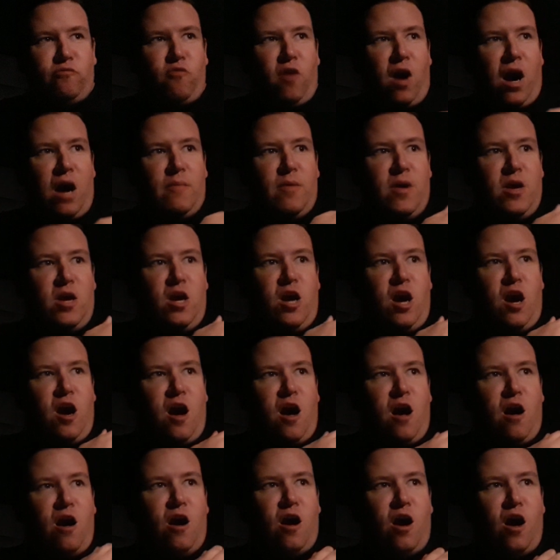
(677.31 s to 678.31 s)
Rob.
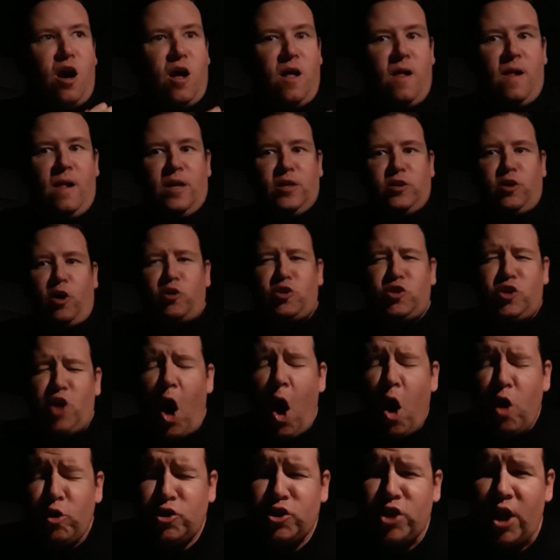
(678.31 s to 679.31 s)
So
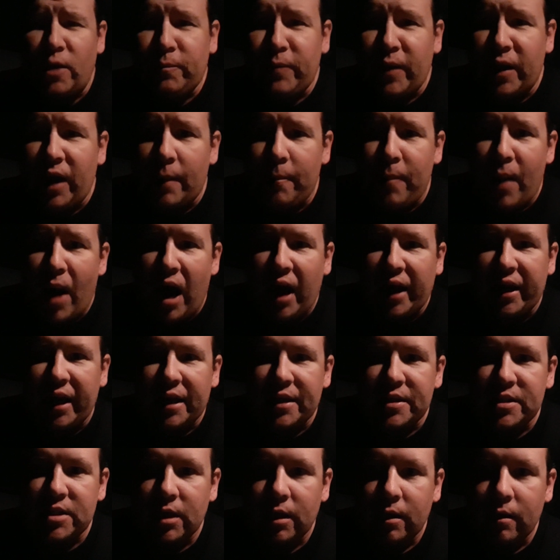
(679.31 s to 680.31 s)
do something about
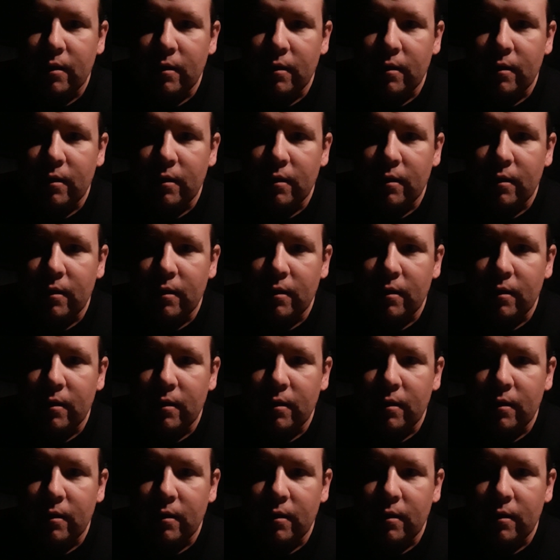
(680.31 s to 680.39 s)
it.